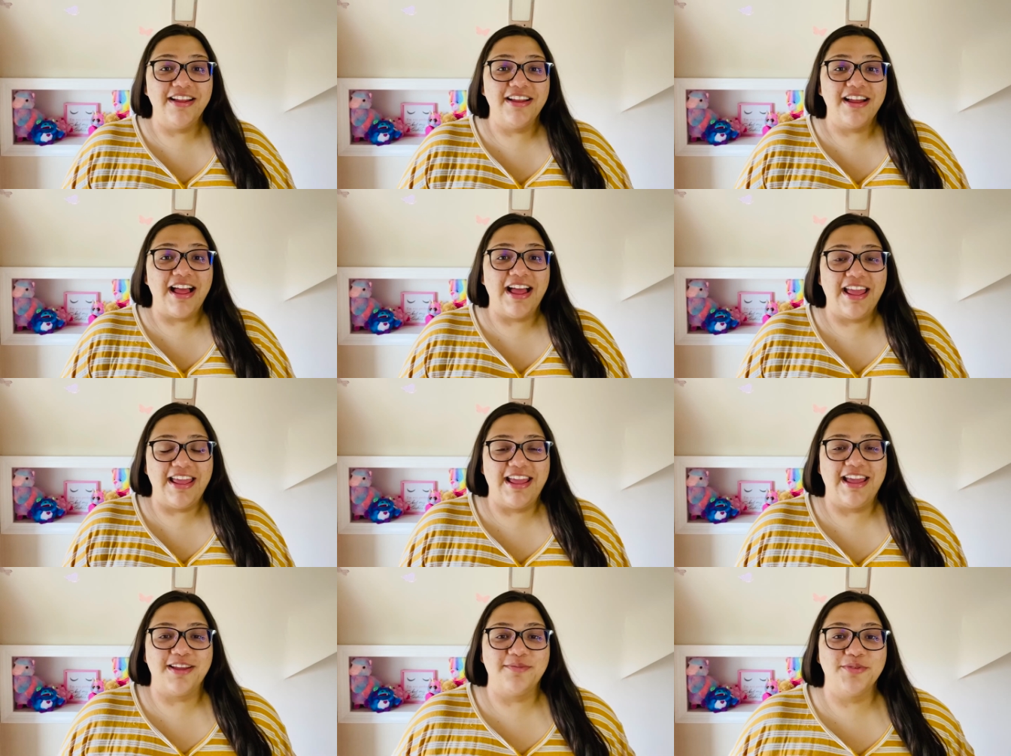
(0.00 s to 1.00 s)
I
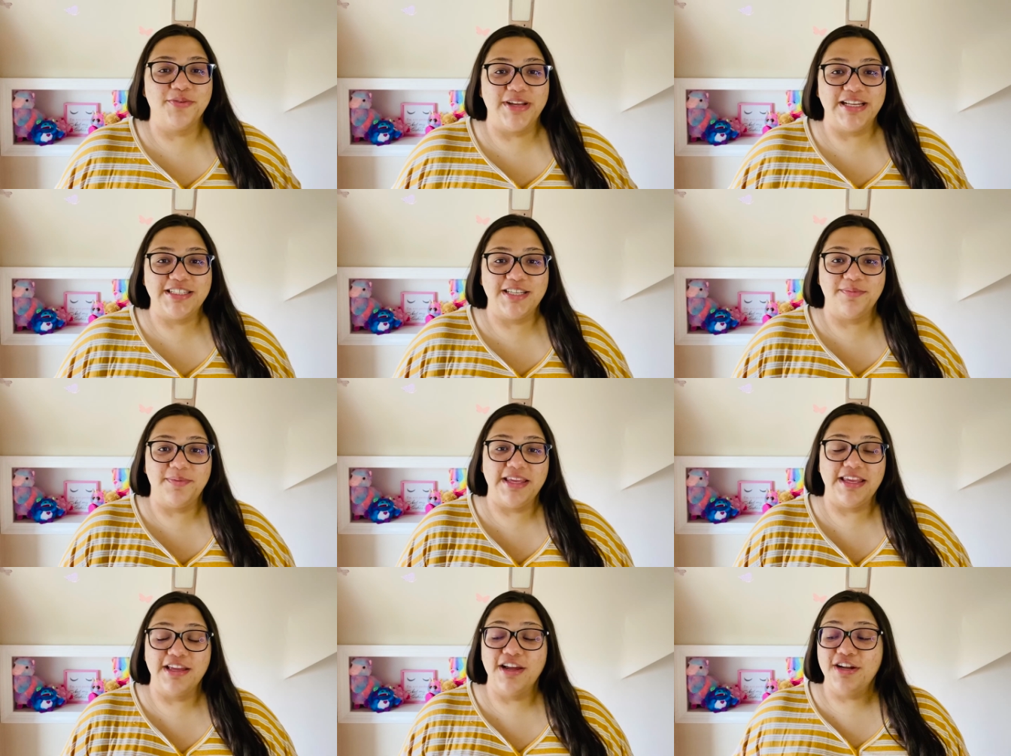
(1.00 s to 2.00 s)
am going to
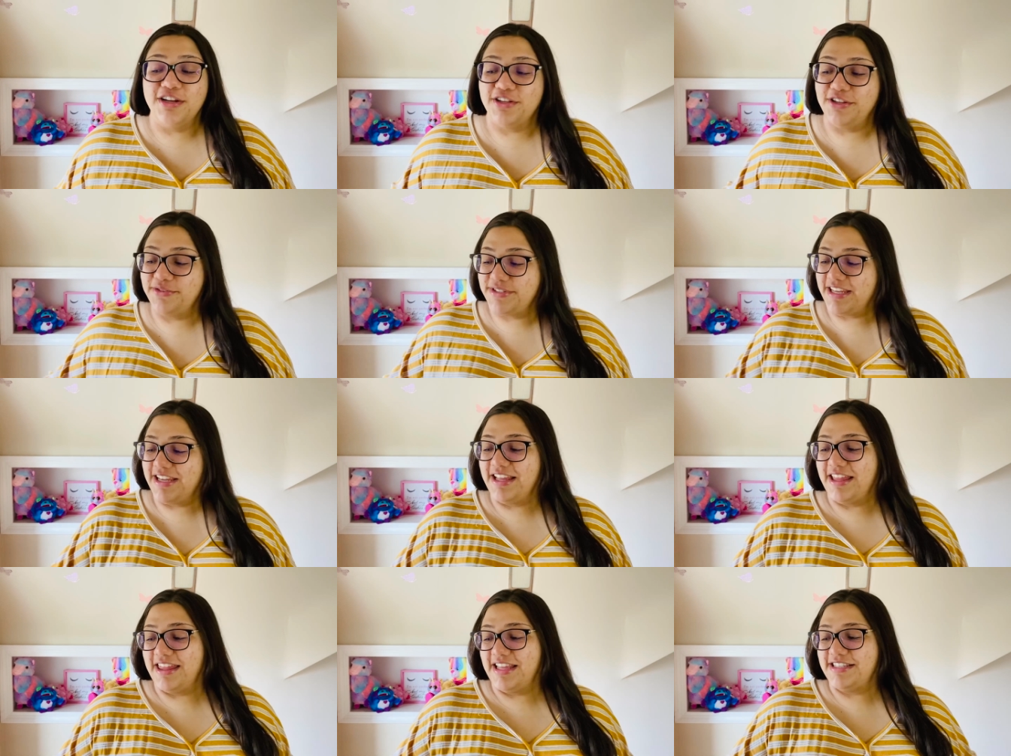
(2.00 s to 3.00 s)
be using
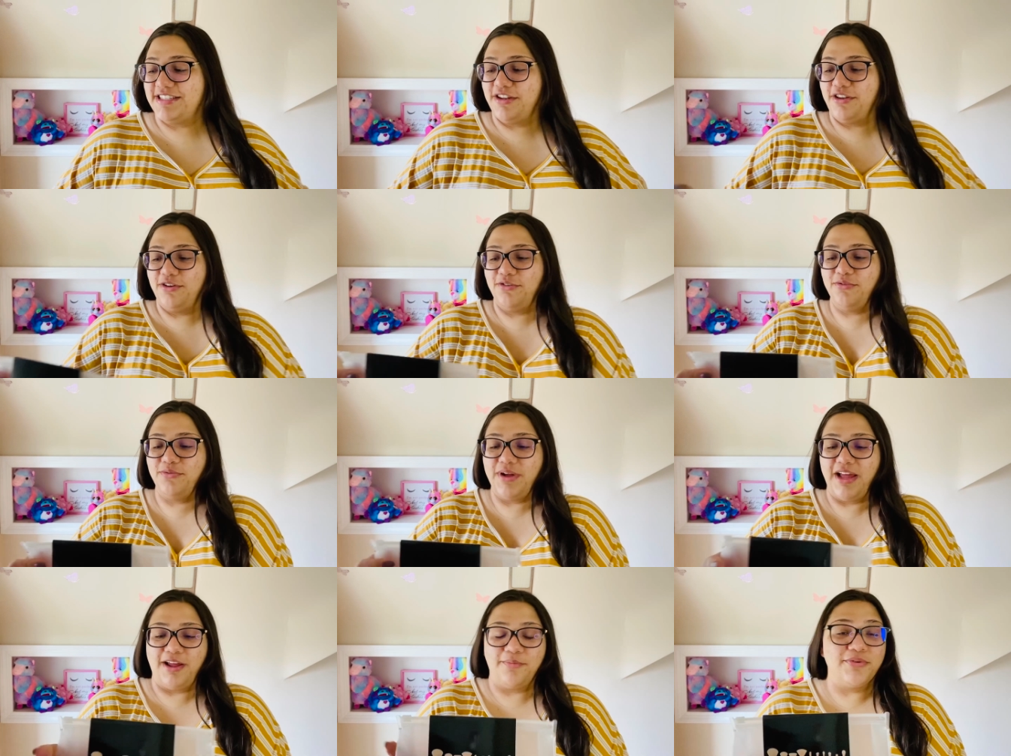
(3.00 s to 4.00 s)
this new
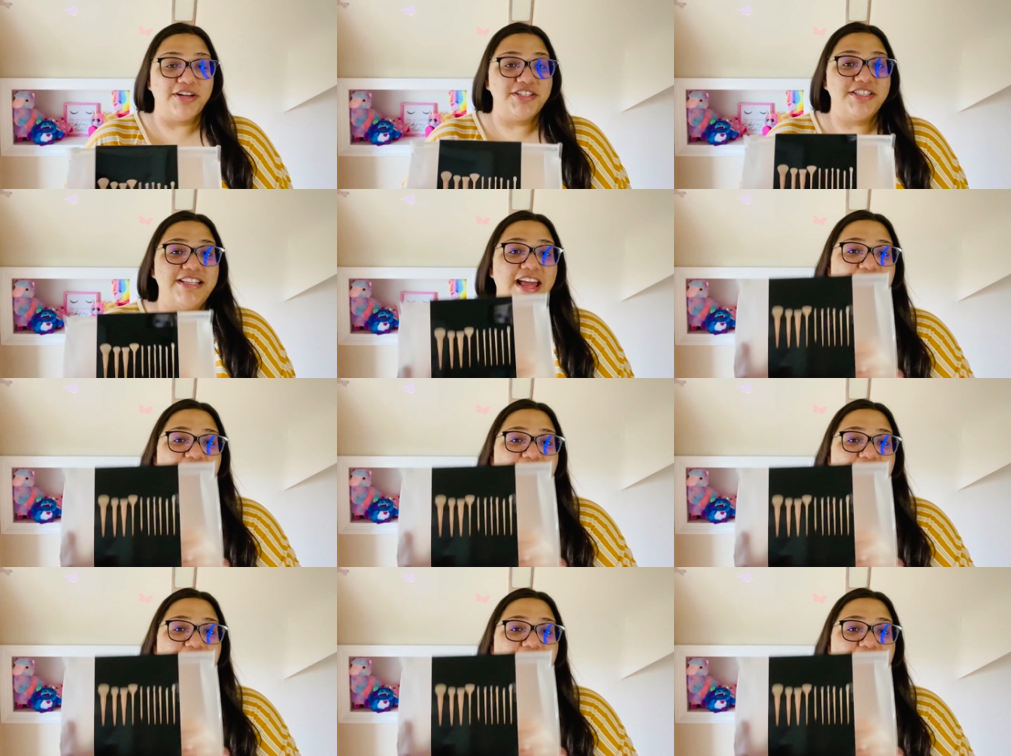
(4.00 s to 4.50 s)
brush set